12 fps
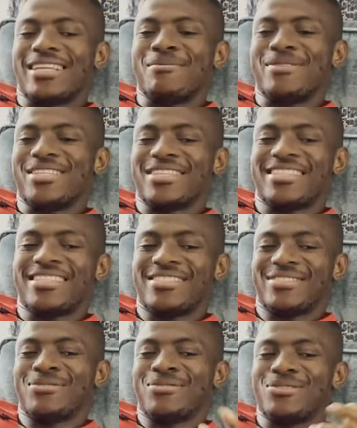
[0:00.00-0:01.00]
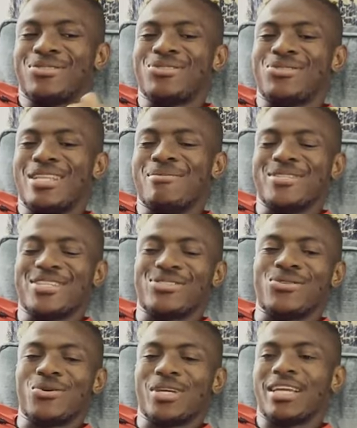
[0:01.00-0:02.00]
let me just
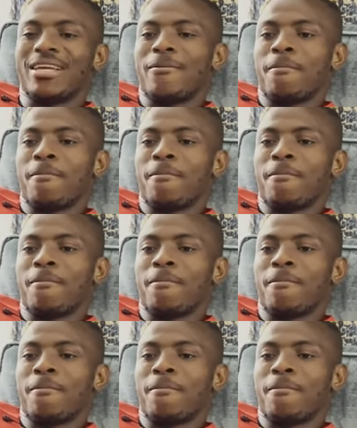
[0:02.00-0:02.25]
do it.